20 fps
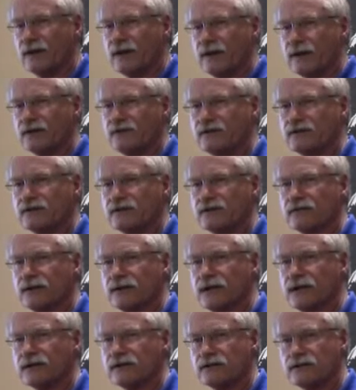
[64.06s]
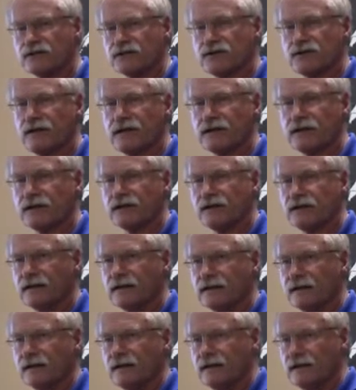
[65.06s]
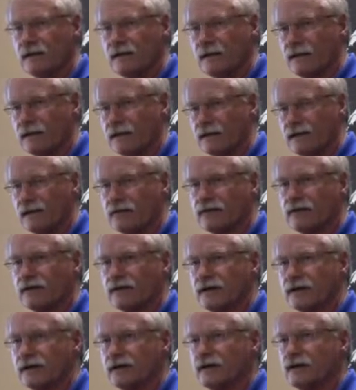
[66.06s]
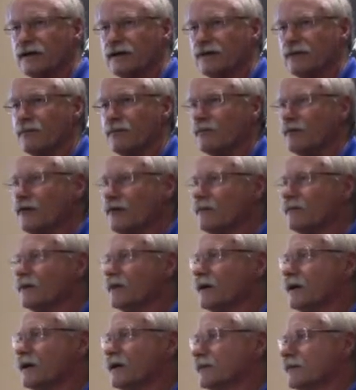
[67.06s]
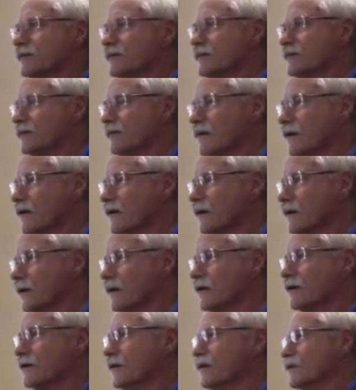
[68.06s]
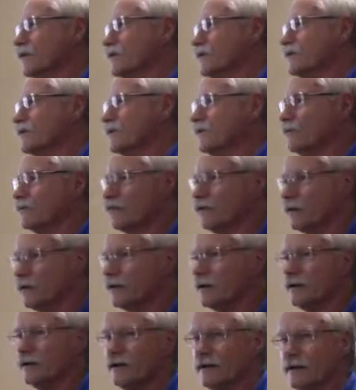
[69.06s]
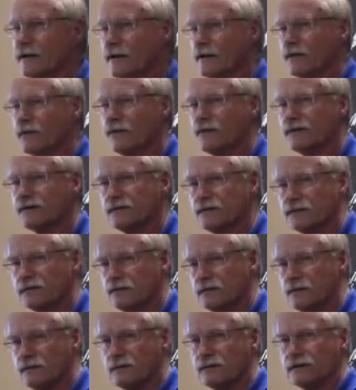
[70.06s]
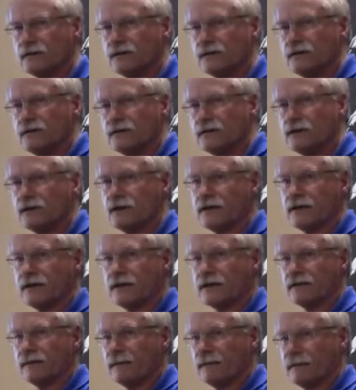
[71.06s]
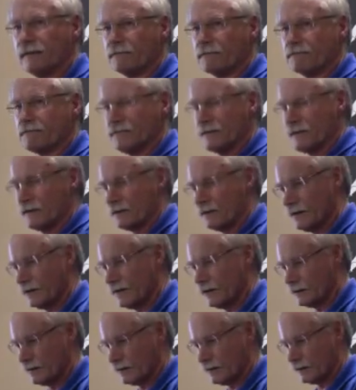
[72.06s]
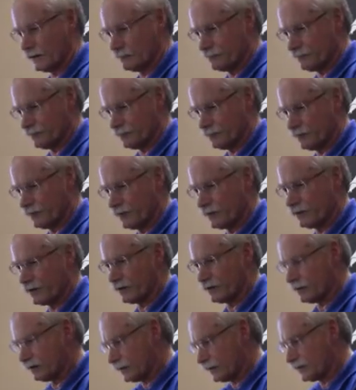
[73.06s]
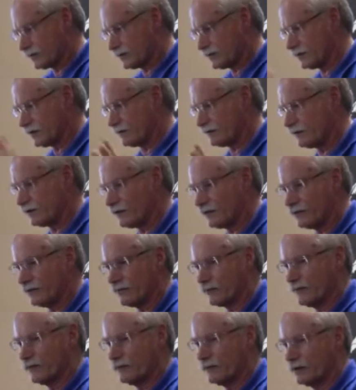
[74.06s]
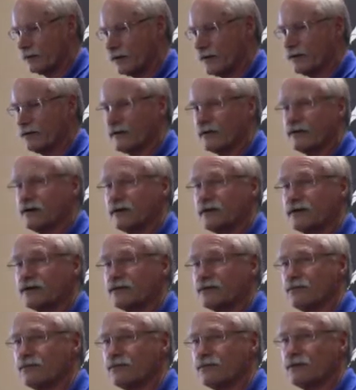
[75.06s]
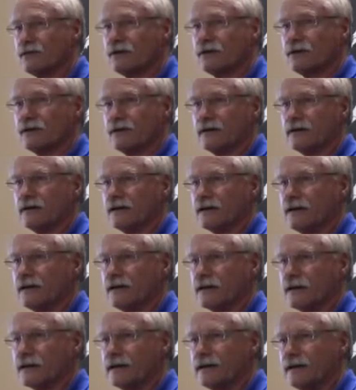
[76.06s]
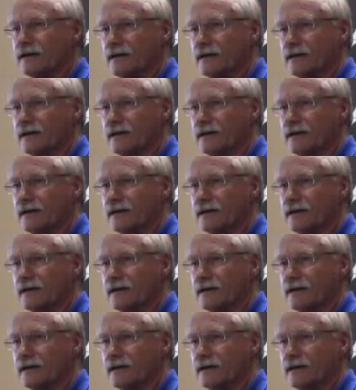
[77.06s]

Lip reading: back of his garage in the shed, covered underneath peat moss, garden hose, wood, was this old Honda. And we got all that stuff off, and we put air in the tires and pushed it out into daylight,